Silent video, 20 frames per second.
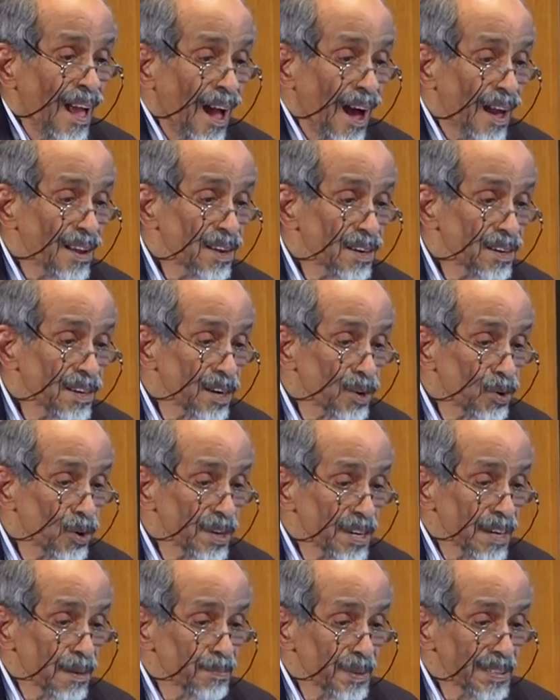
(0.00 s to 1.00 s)
I already
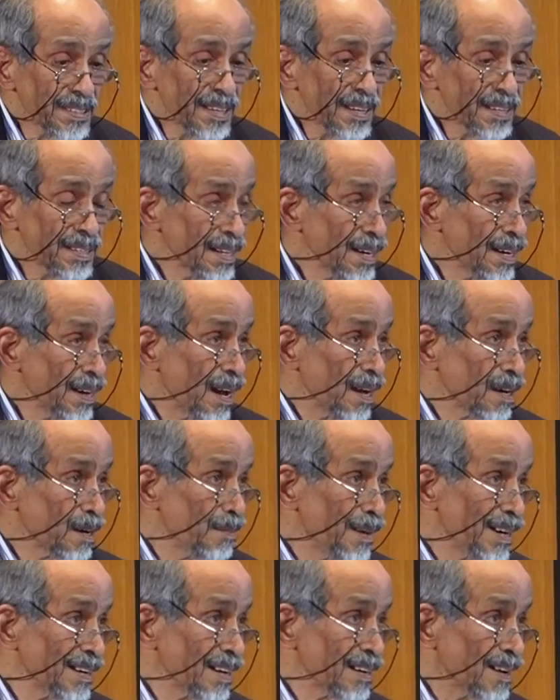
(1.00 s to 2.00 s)
quoted pratyakshena
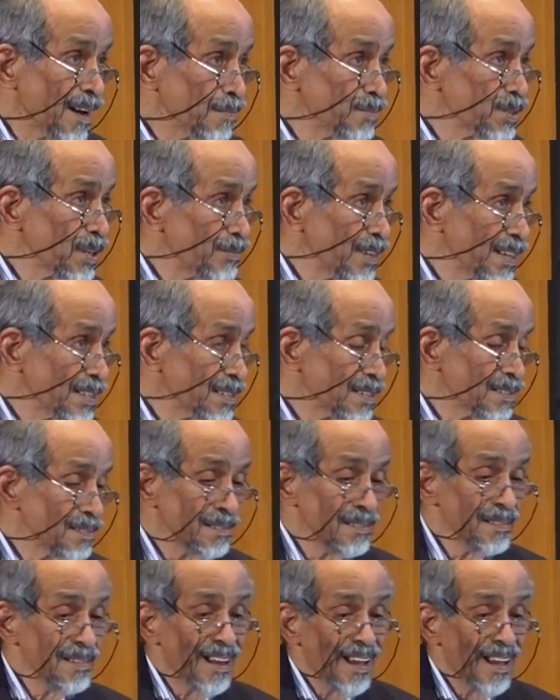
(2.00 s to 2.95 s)
anumanen, observation